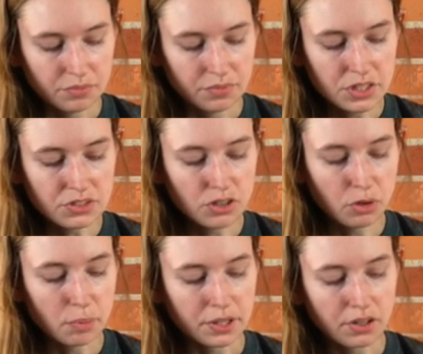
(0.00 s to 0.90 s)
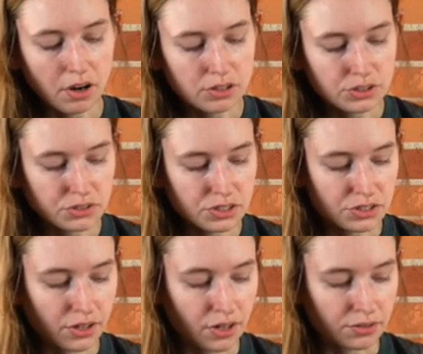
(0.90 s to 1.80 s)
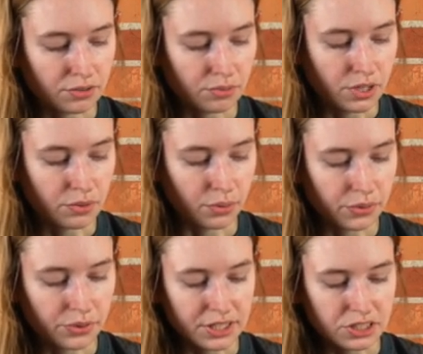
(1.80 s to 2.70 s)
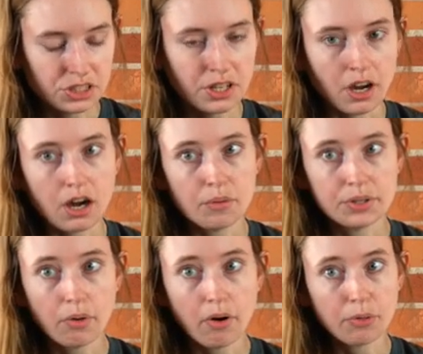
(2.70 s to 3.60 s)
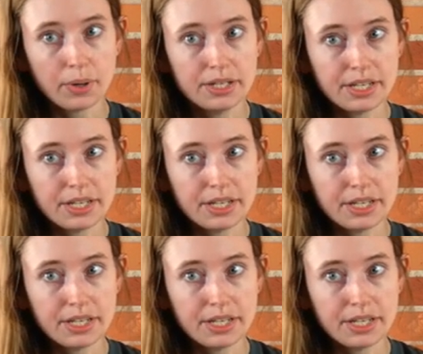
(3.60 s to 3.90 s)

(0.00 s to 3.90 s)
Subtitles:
These are a little bit larger. These are our 3/4 inch. They go all the way